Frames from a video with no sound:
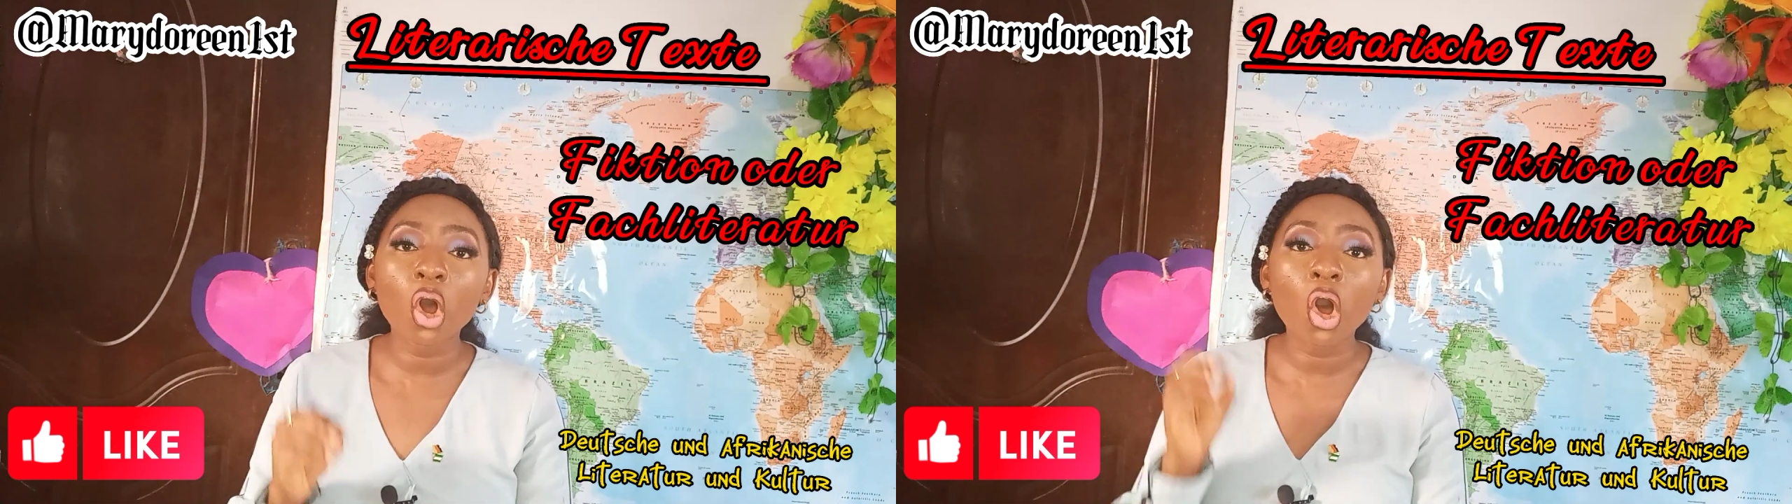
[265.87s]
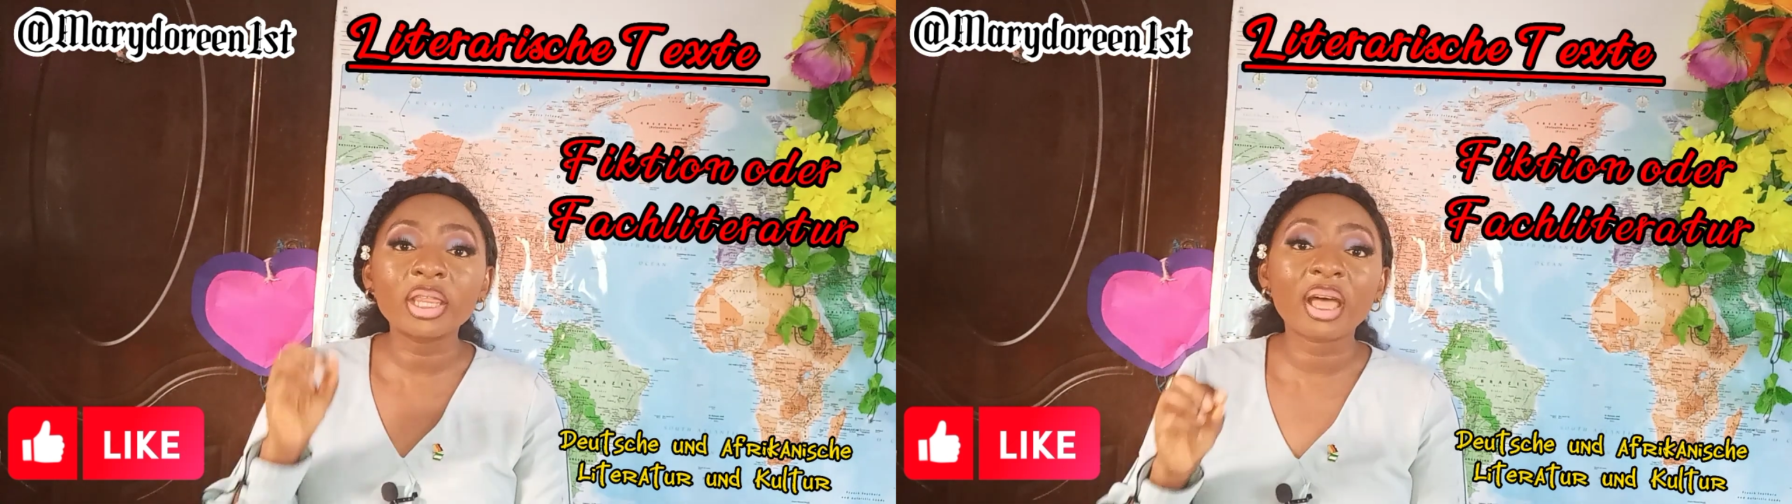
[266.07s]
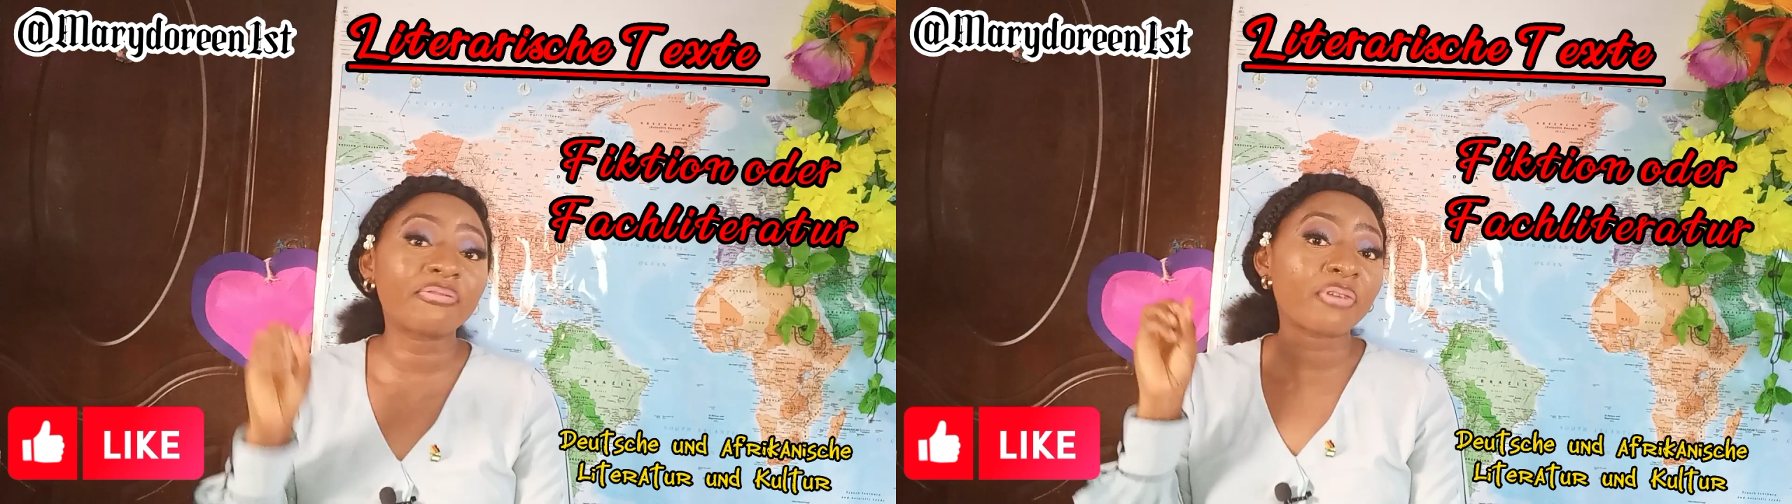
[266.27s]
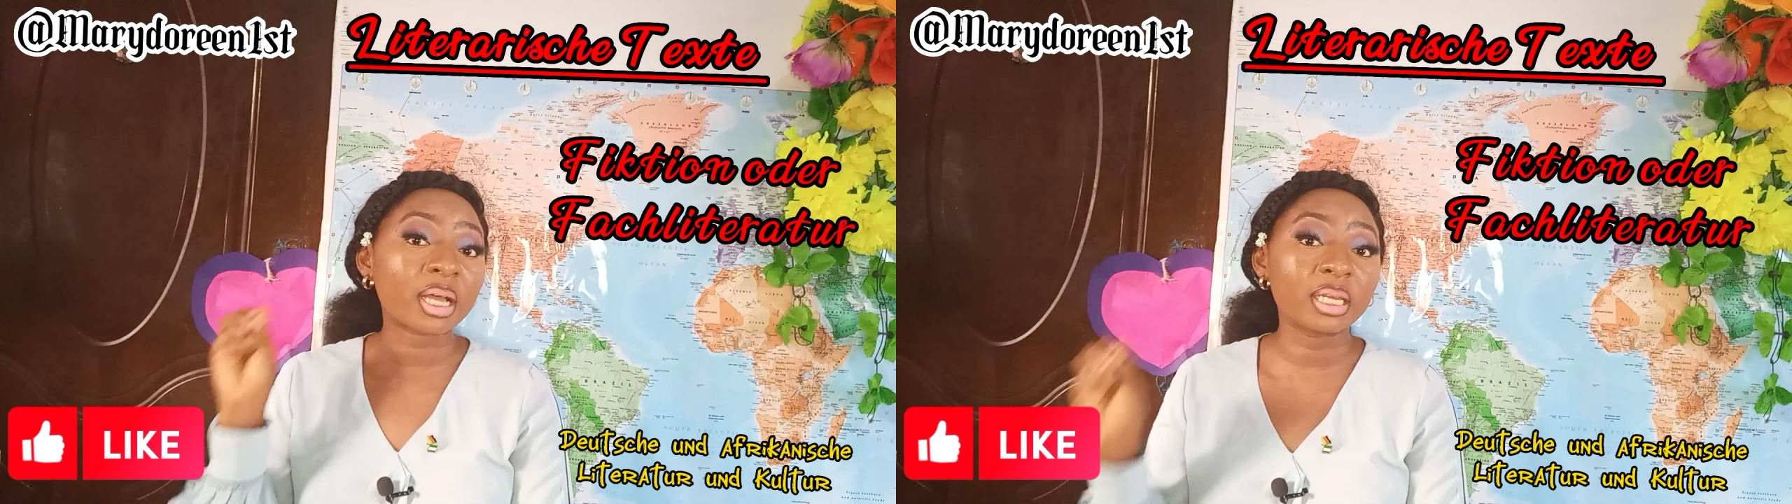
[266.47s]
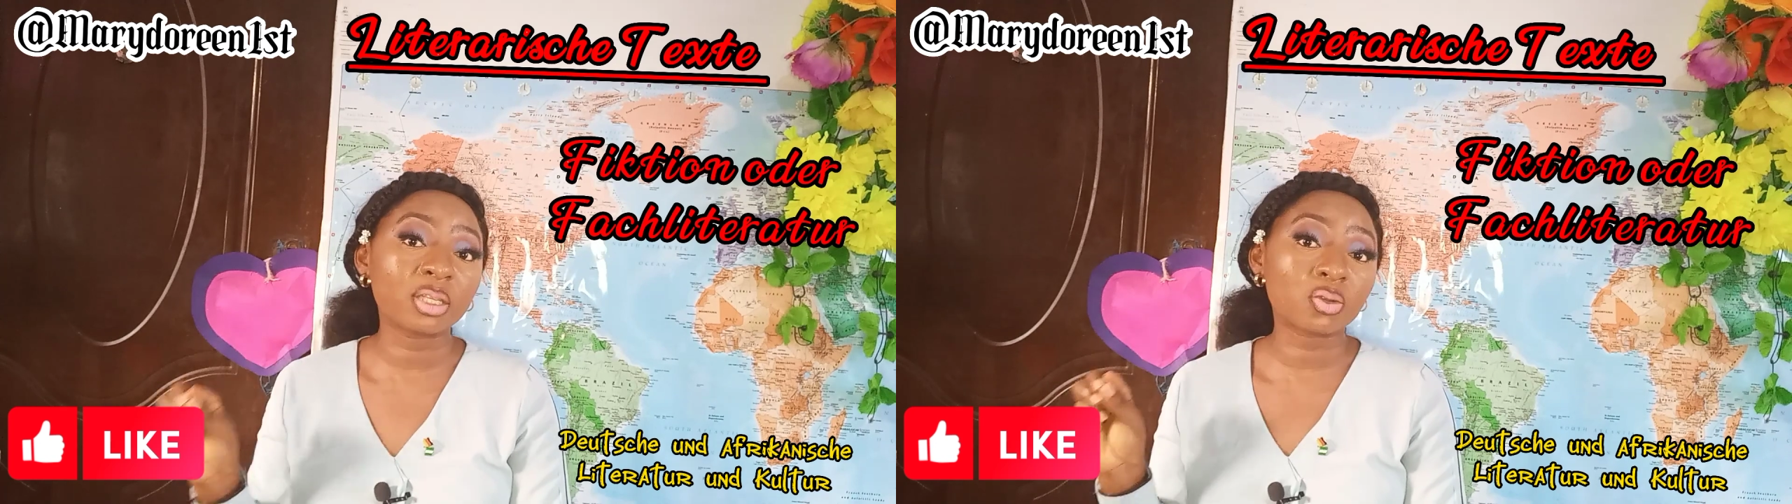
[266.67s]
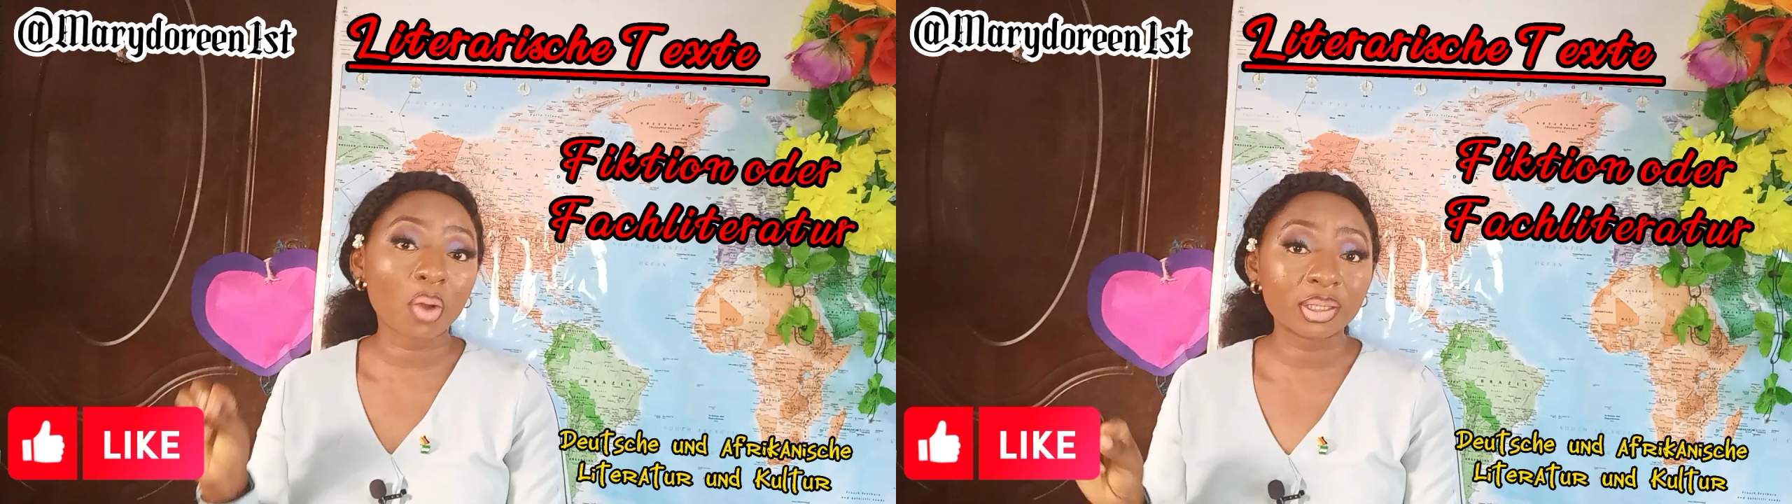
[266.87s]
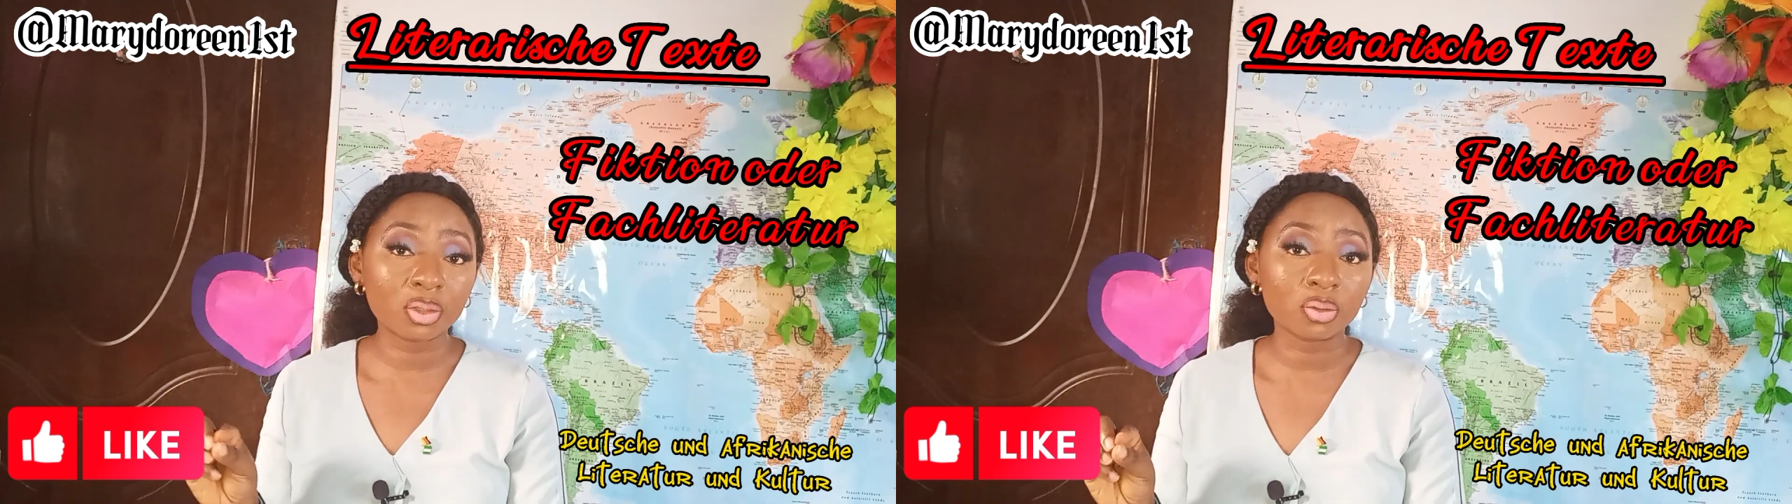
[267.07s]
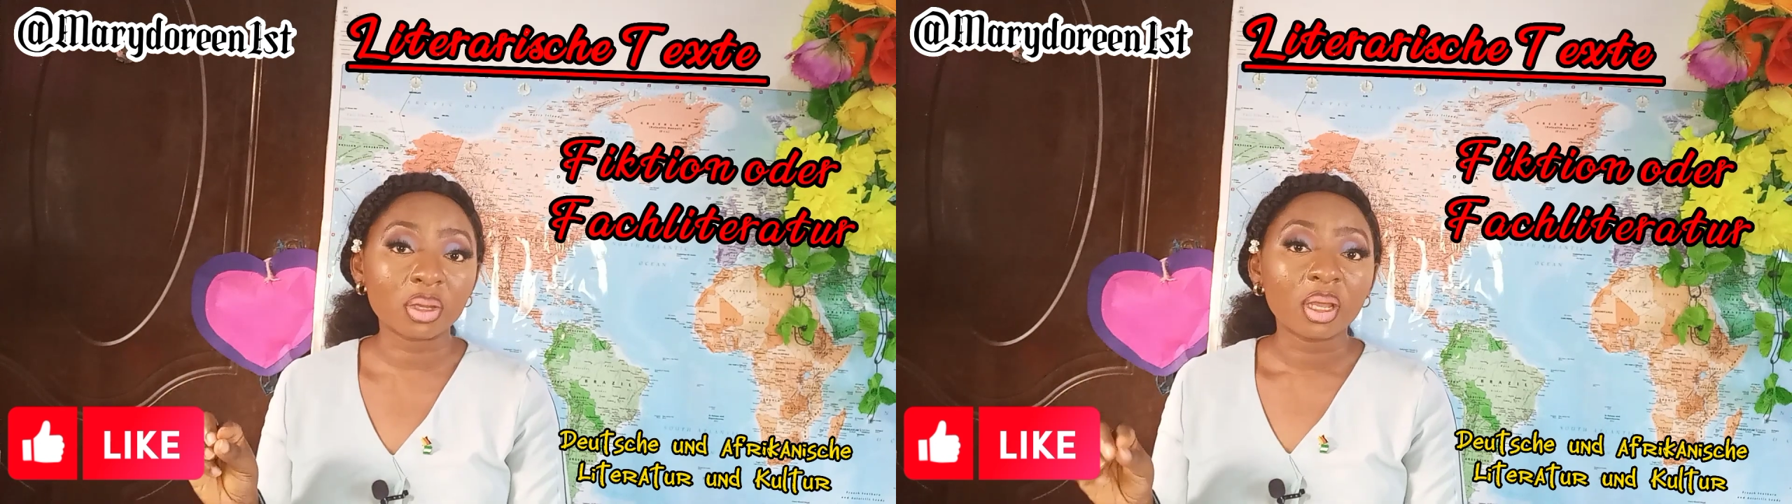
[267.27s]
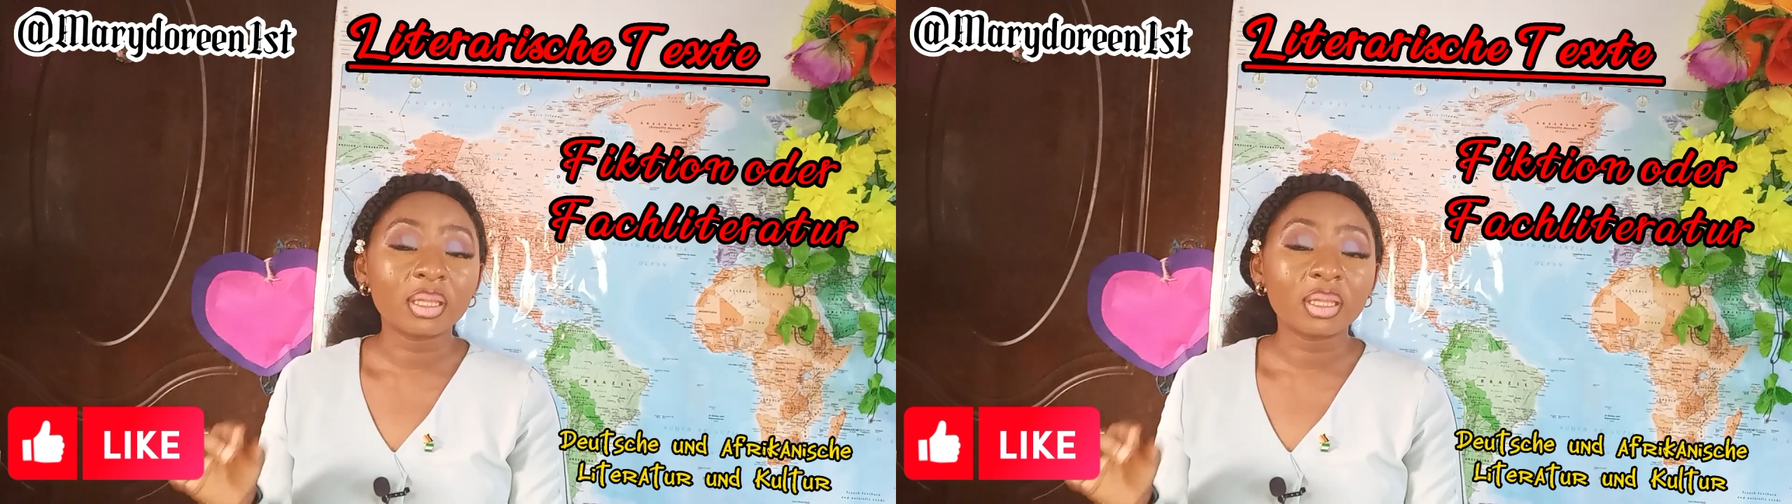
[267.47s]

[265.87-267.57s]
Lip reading: oder Fachliteratur.